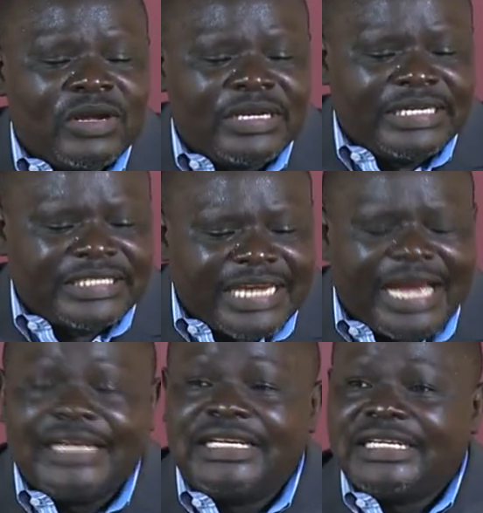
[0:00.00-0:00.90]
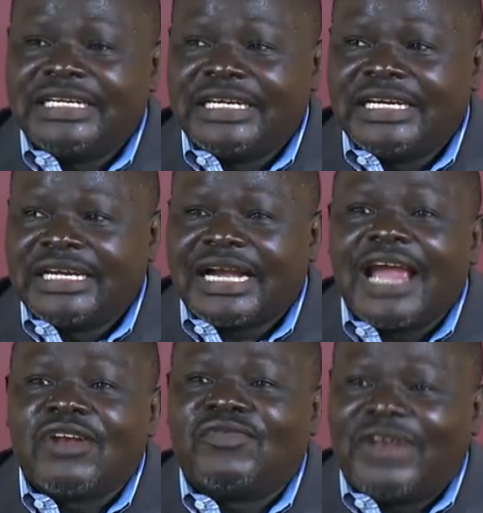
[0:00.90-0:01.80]
the third
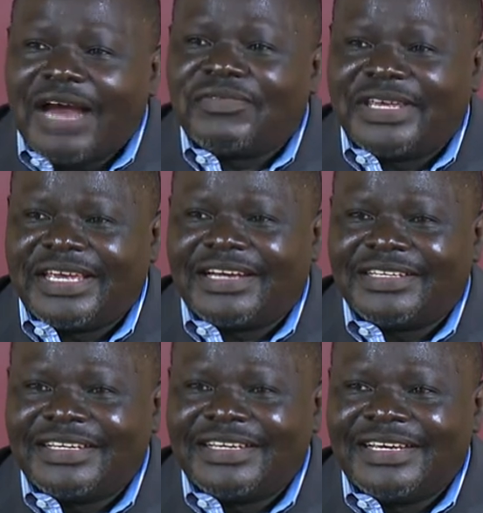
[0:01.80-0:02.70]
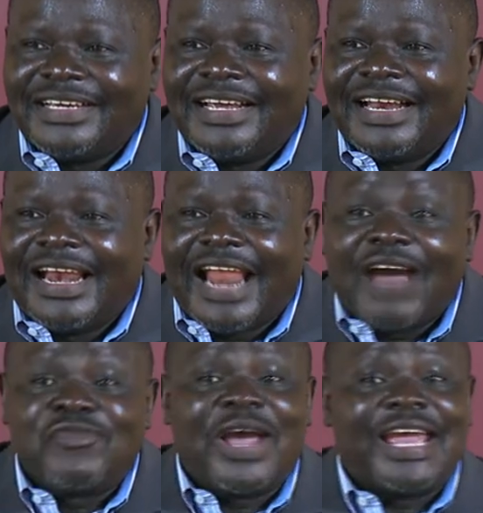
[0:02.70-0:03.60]
kind of love here.
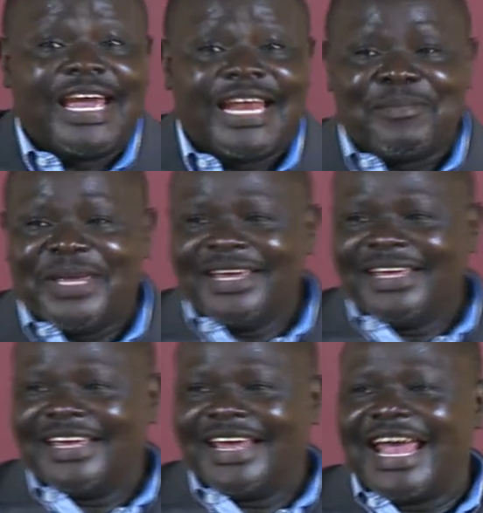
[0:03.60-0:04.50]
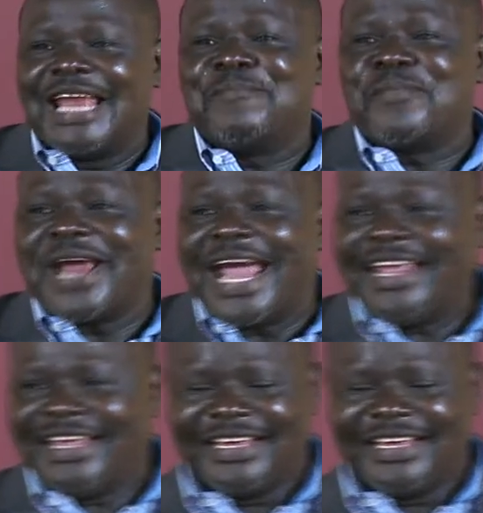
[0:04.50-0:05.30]
Love your enemy and pray.